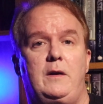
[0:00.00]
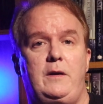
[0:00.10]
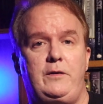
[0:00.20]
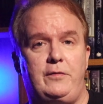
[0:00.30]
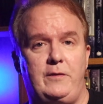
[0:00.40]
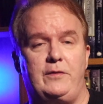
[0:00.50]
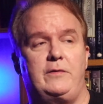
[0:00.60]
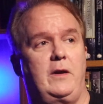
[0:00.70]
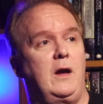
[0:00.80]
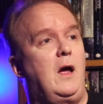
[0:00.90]

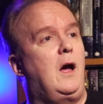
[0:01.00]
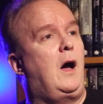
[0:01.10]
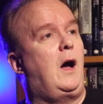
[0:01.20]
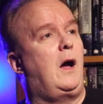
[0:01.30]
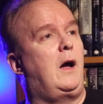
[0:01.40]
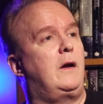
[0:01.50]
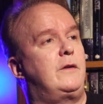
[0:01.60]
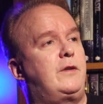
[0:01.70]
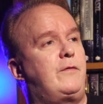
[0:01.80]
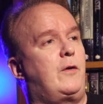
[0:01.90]
Interesting.
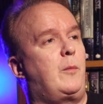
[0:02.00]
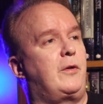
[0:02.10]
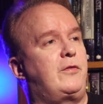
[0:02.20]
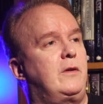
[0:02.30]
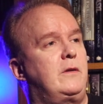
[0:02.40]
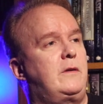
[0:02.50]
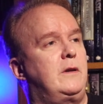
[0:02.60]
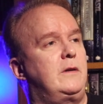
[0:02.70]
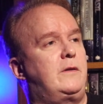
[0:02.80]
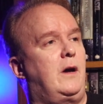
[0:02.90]
Uh, Jennifer Roberson
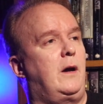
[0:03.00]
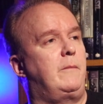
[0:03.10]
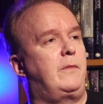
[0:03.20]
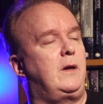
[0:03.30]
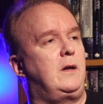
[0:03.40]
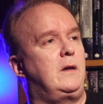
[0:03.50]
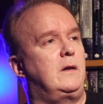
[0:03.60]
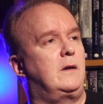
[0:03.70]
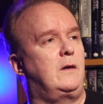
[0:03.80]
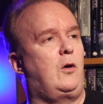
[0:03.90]
did um, the,